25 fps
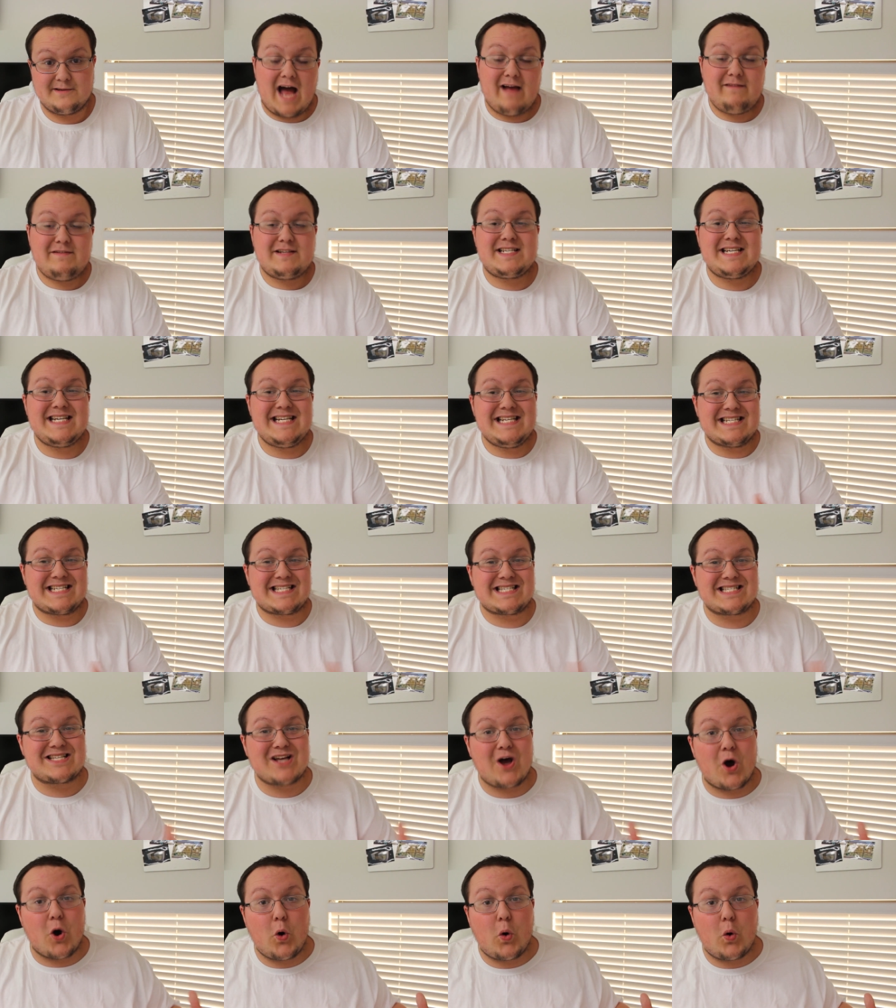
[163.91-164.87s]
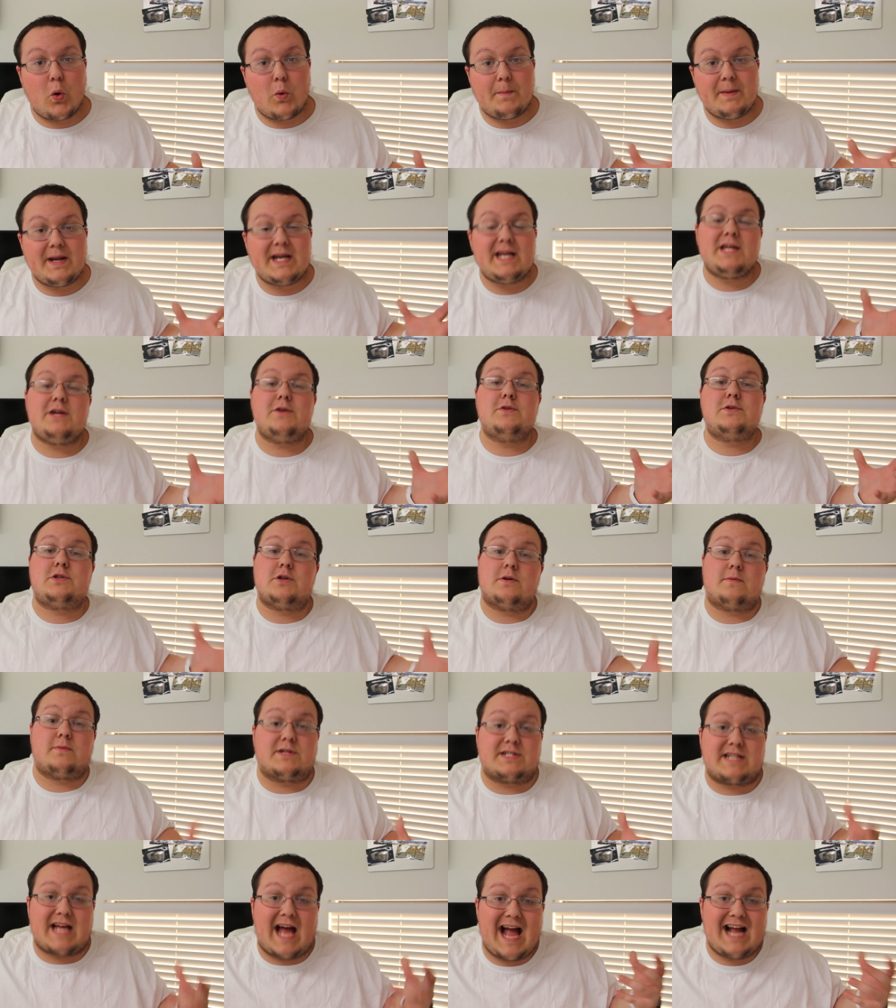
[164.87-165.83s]
I've seen so many
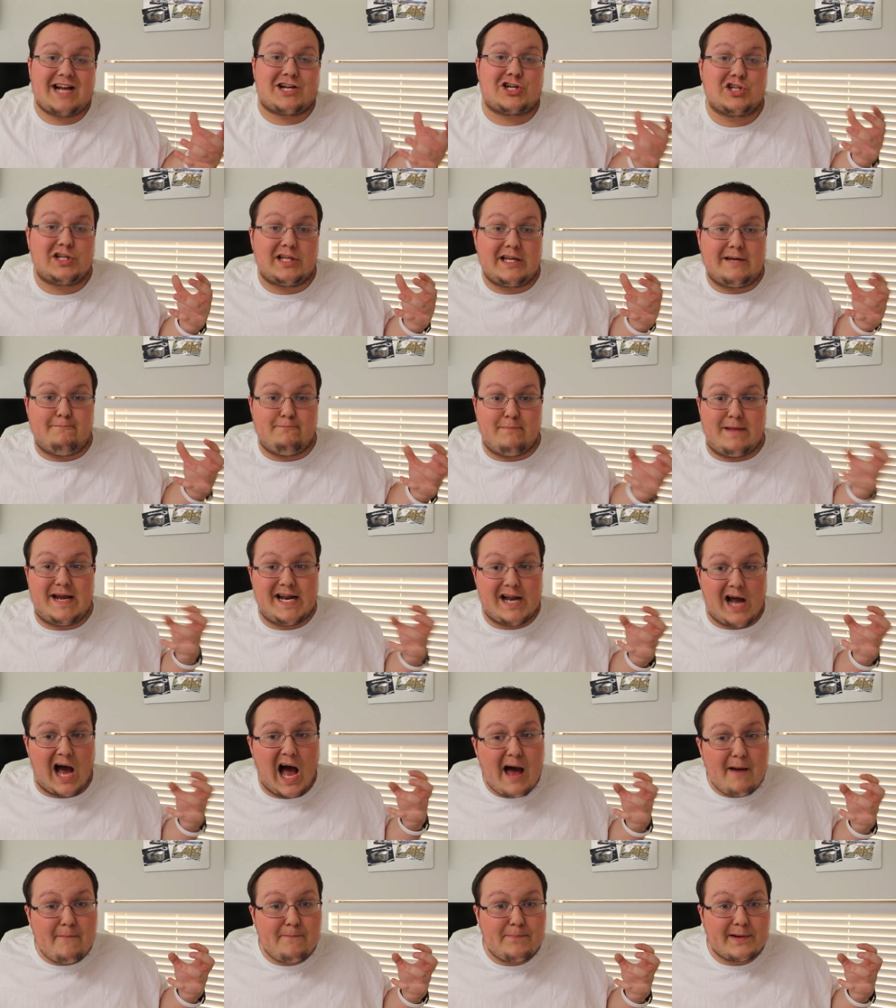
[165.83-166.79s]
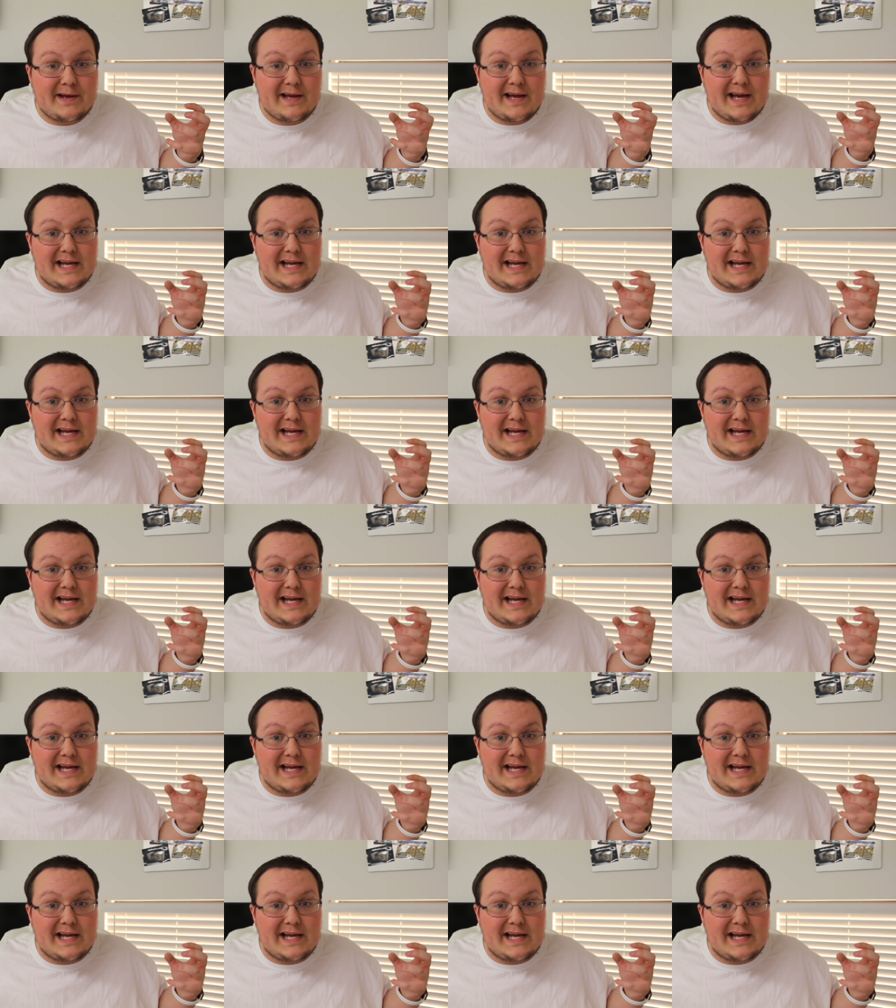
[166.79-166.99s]
YouTubers actually meet up